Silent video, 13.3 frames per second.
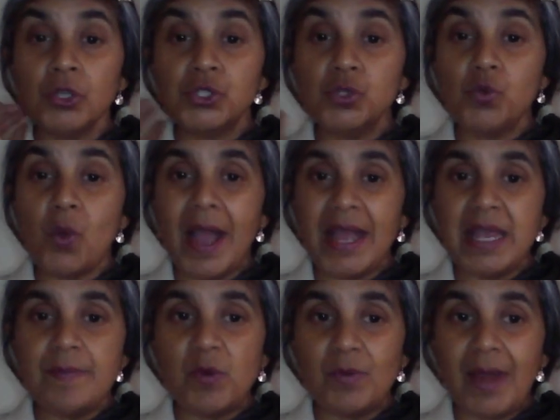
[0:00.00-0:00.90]
So you're
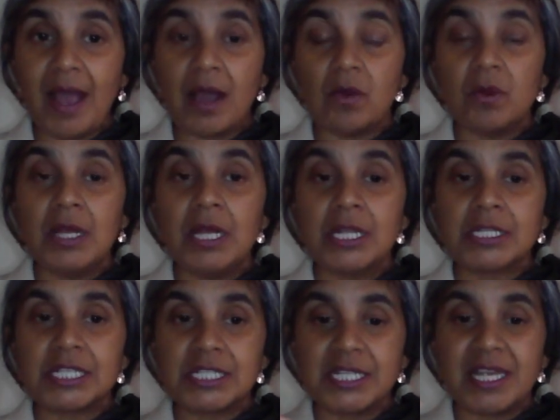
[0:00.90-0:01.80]
able now
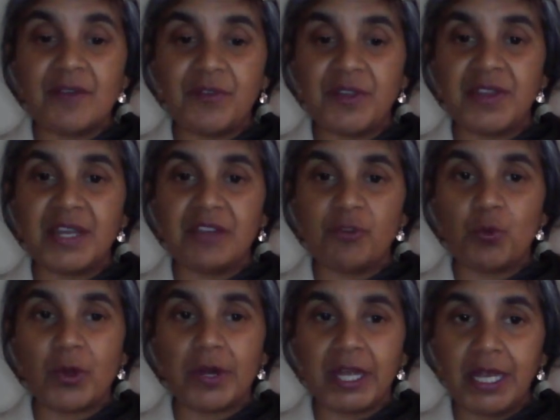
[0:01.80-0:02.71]
to see everything
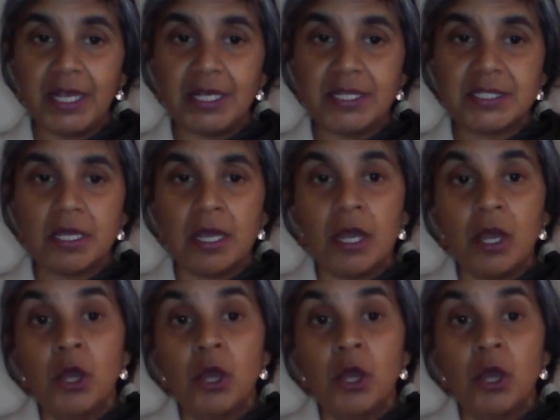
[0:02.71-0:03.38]
for what it is.